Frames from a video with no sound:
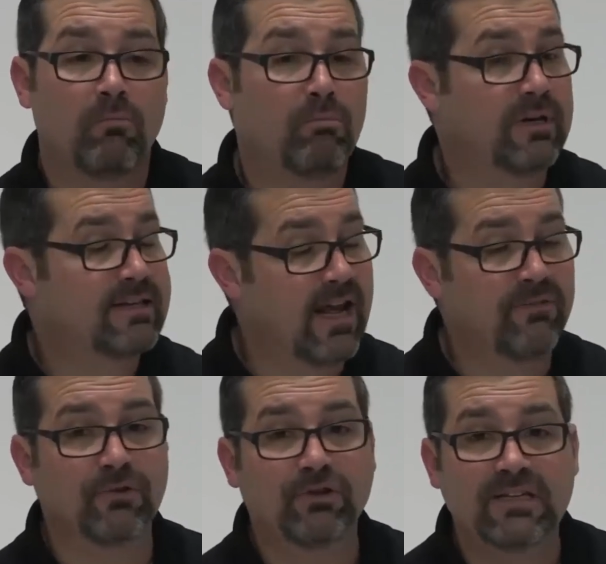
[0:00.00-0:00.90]
But
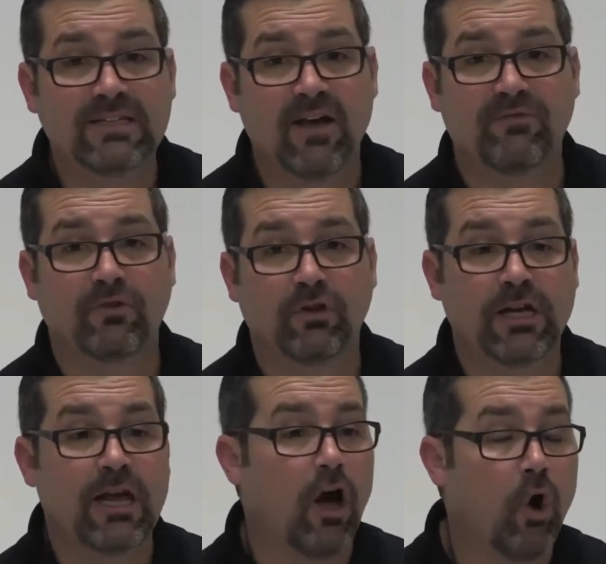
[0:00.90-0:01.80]
definitely,
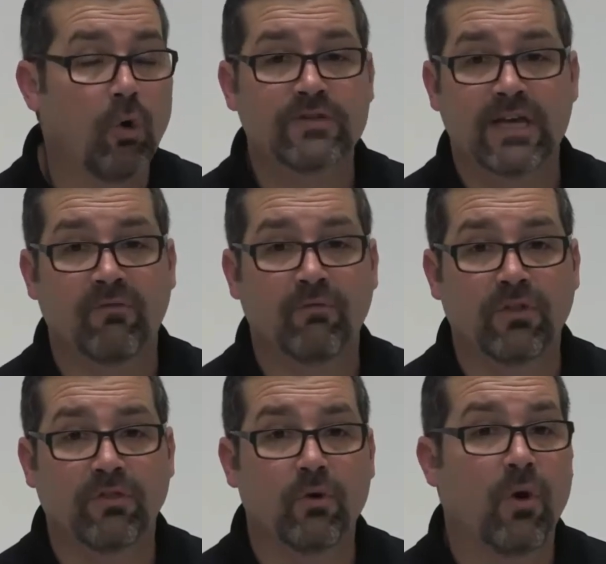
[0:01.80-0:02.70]
definitely always have
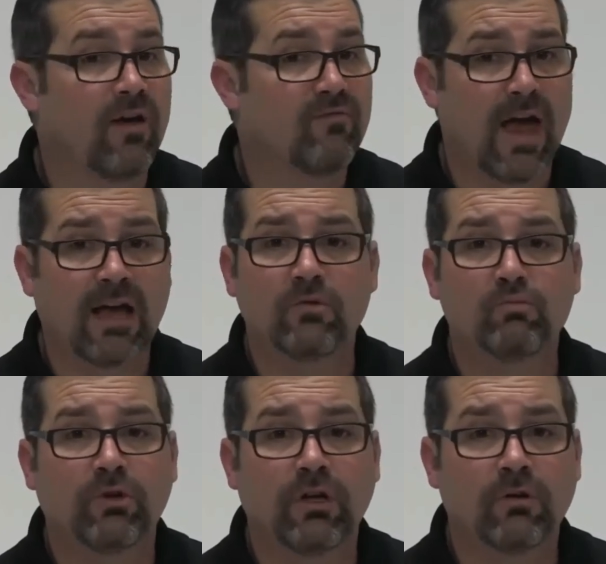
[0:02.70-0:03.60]
with you a vacuum
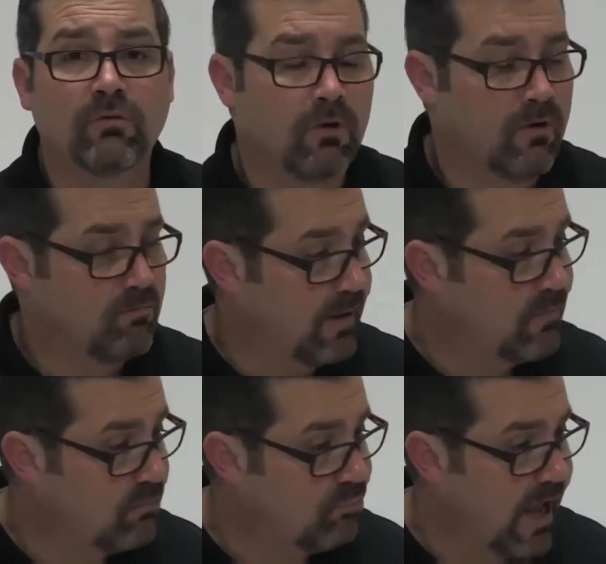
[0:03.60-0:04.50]
cleaner,
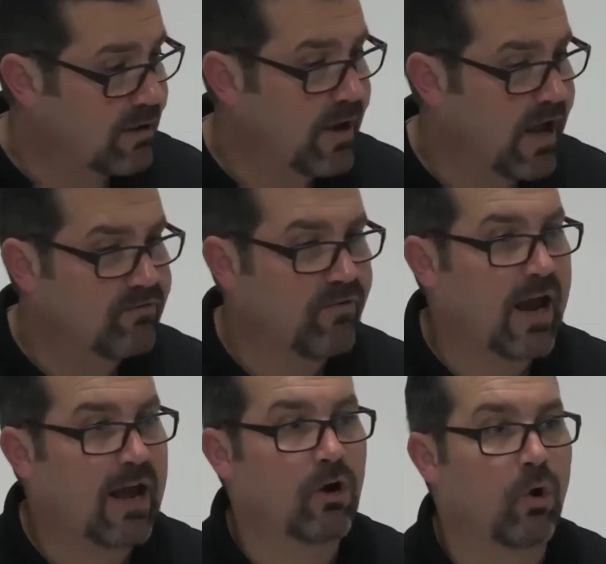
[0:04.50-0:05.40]
maybe a backpack
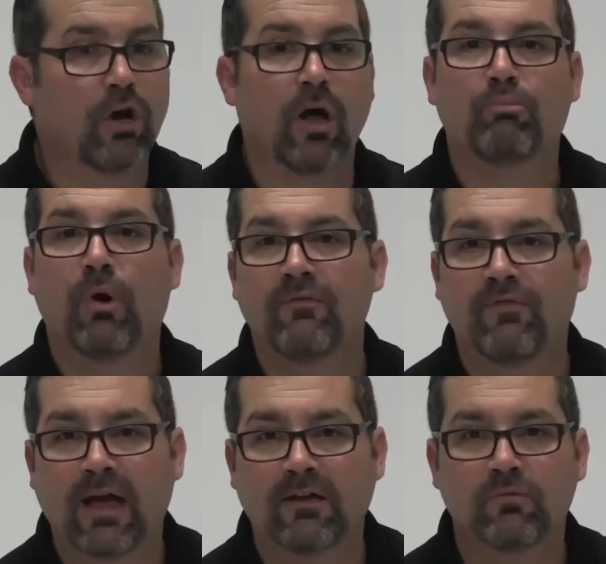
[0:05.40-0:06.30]
vac or an upright
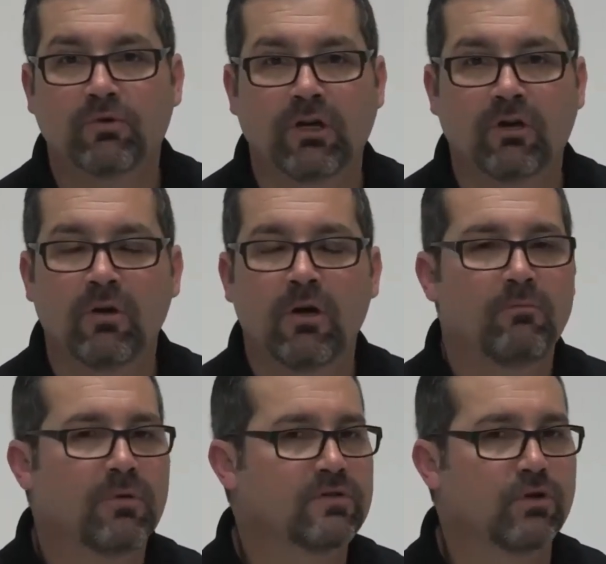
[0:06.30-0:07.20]
vacuum cleaner,
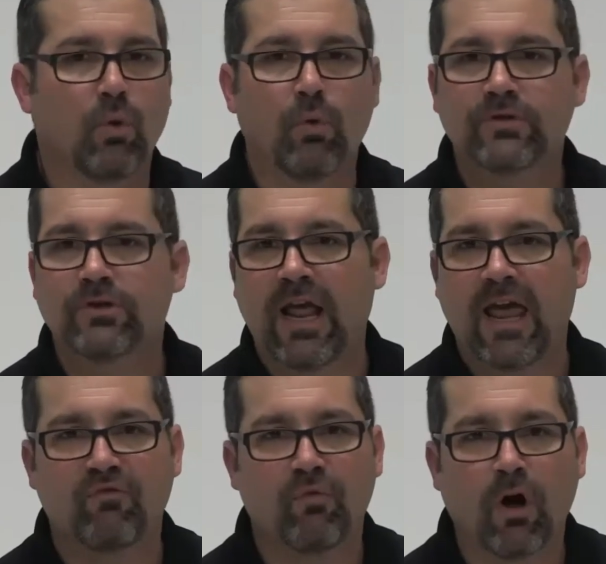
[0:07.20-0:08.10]
because they're always going to
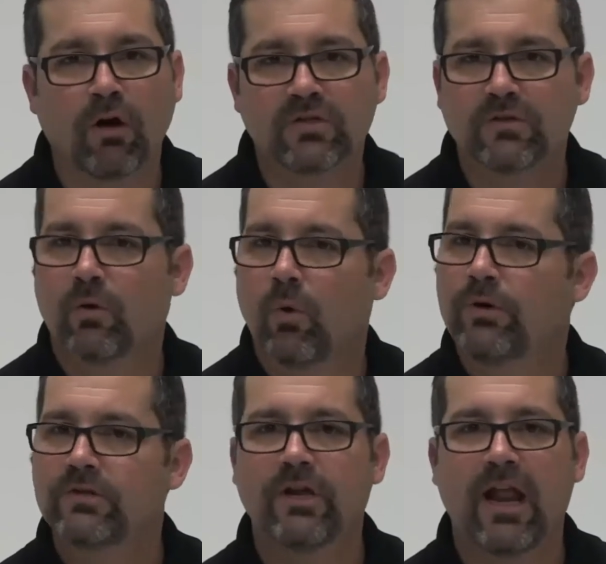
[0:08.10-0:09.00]
have rugs, they're
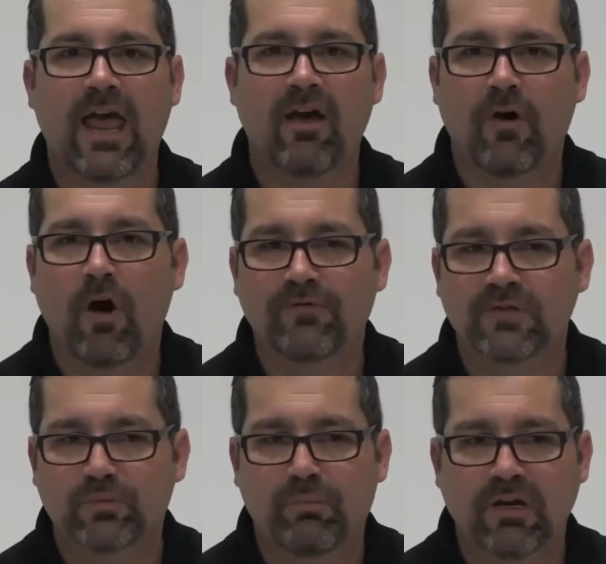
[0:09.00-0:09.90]
always going to have office
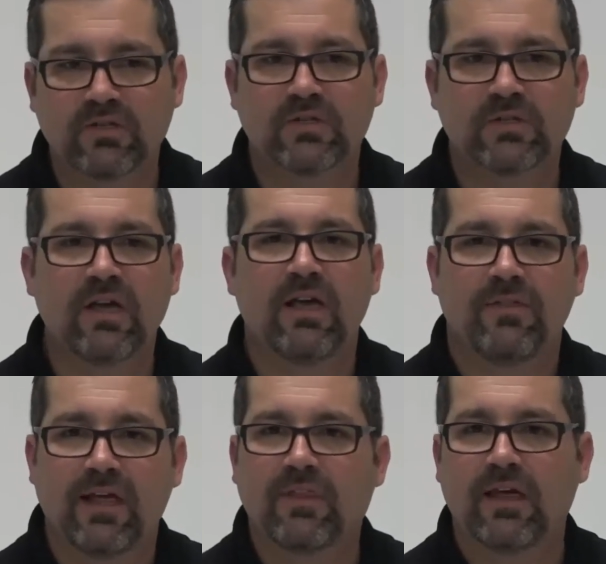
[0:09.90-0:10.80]
spaces
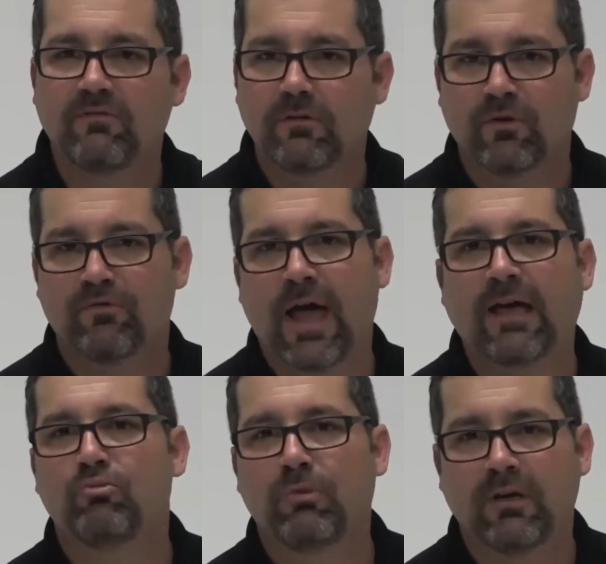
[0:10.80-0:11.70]
that they're
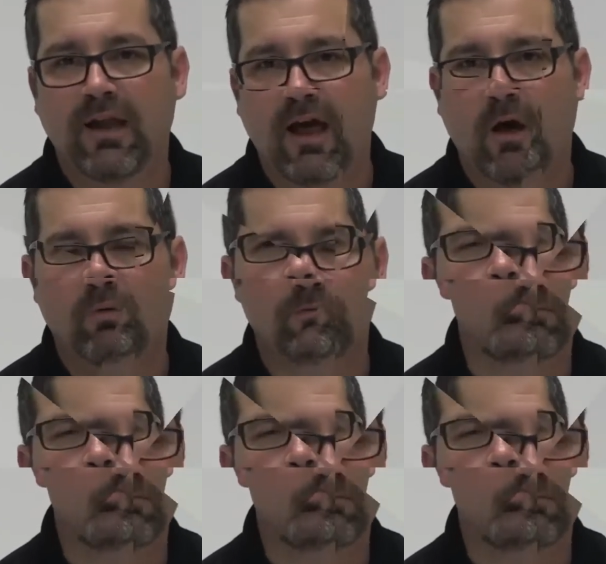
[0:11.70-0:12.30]
vacuuming now.